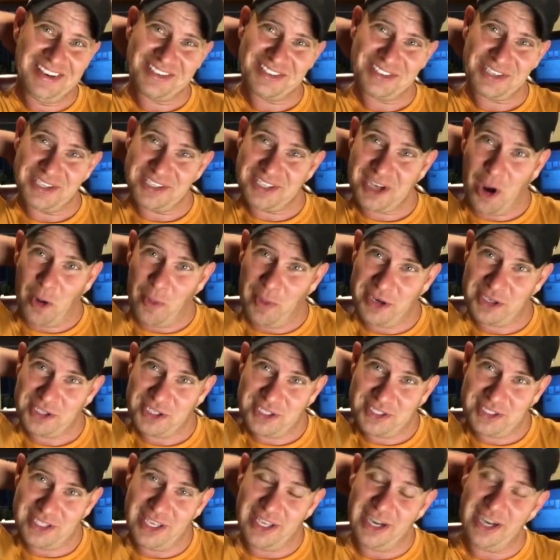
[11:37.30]
she
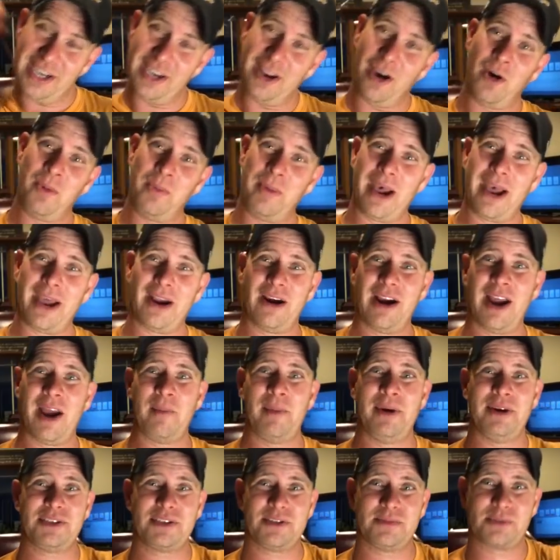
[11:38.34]
said, it don't matter how
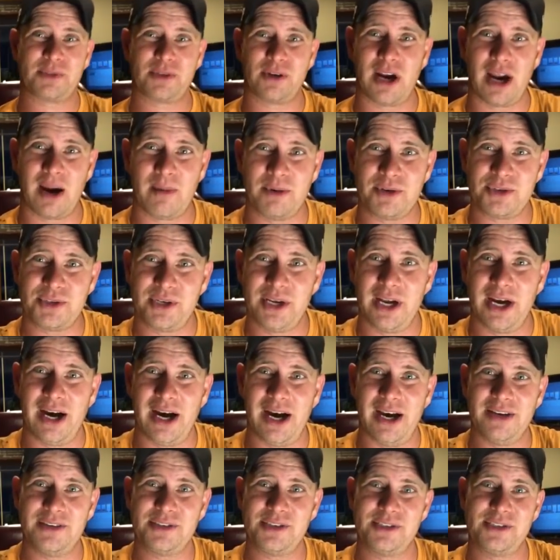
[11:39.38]
many subscribers you
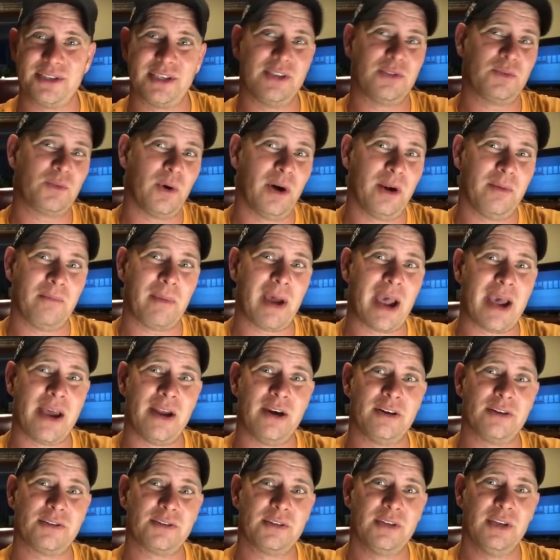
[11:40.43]
got. She said, what
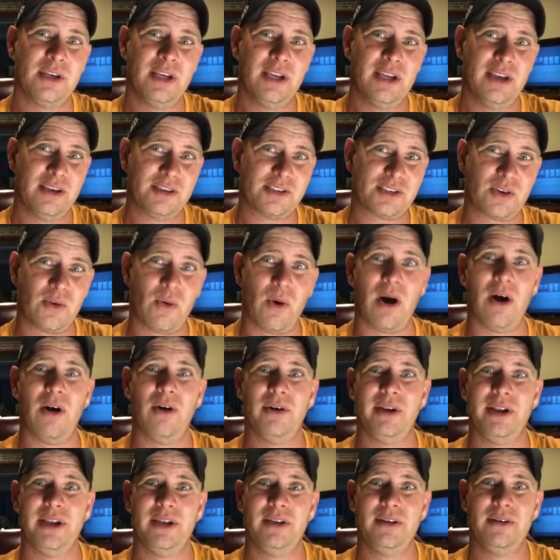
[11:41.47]
matters is the
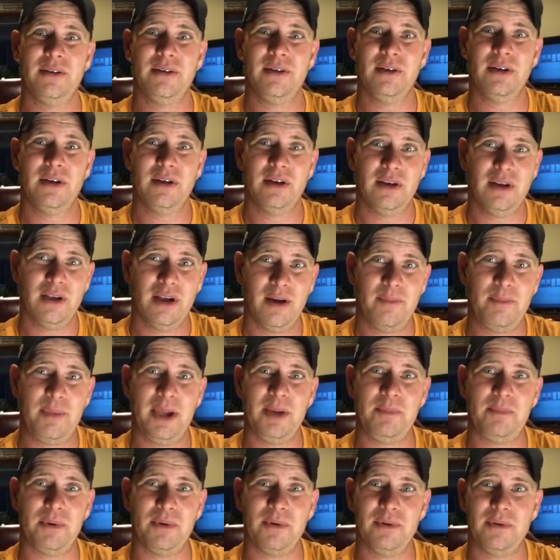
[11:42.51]
quality of
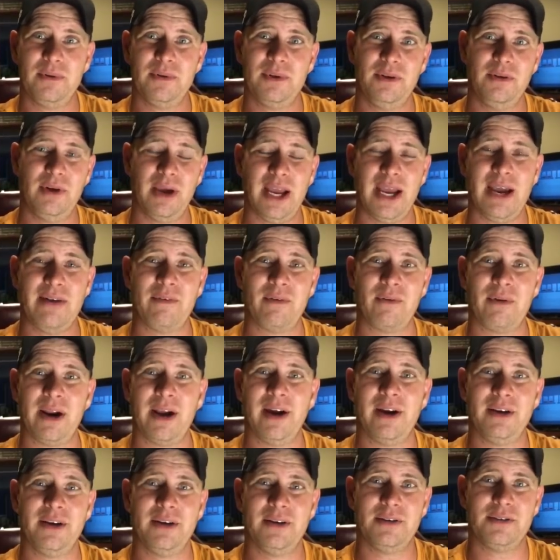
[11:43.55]
people you have
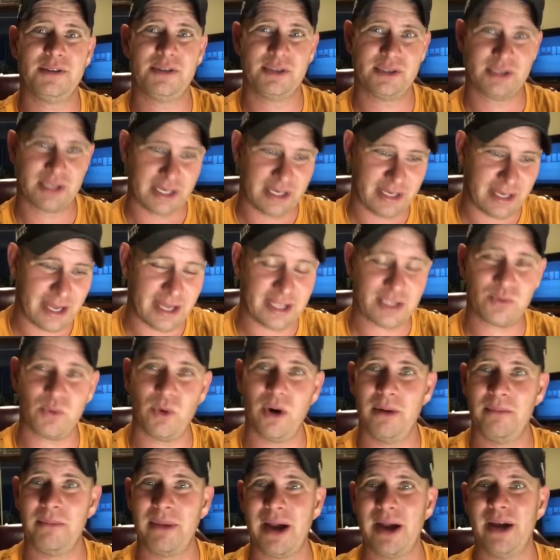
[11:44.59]
around you. She said, that's
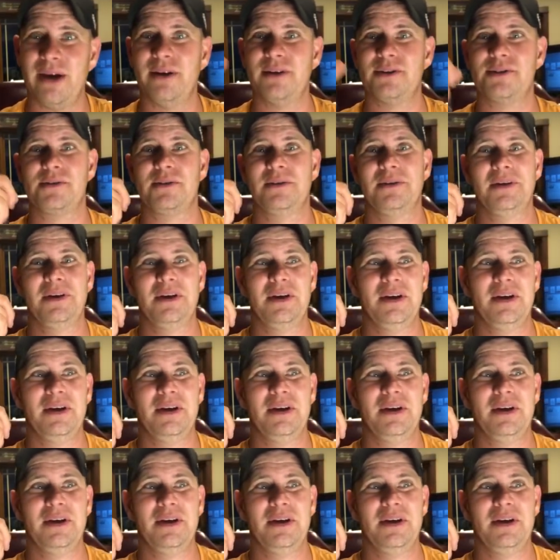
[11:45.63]
what matters.